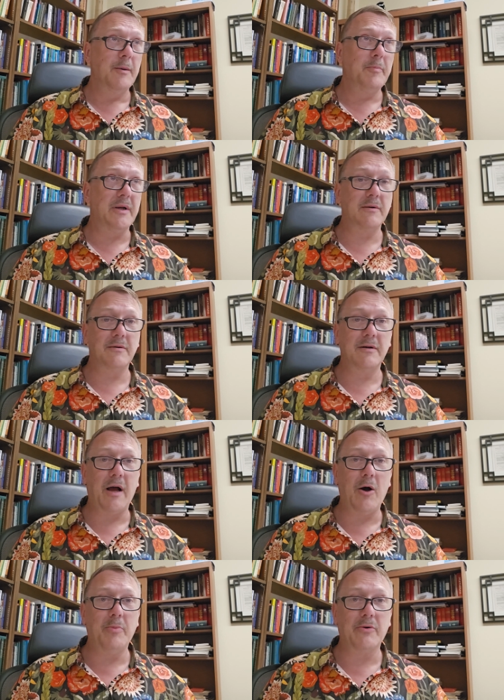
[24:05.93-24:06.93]
But
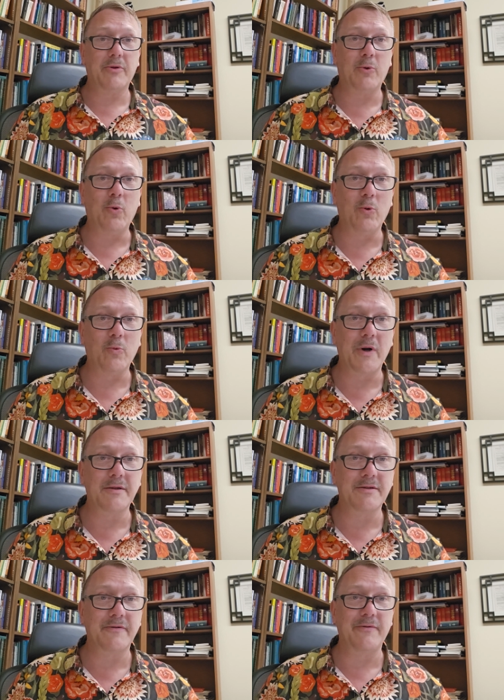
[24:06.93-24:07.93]
how about the whole
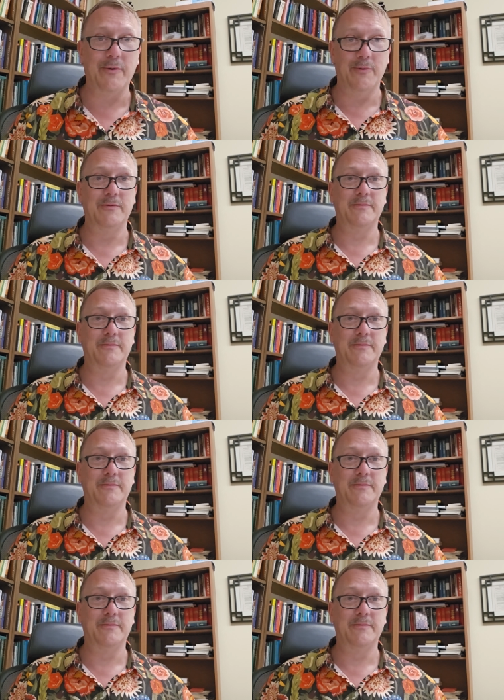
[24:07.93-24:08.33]
rest of you?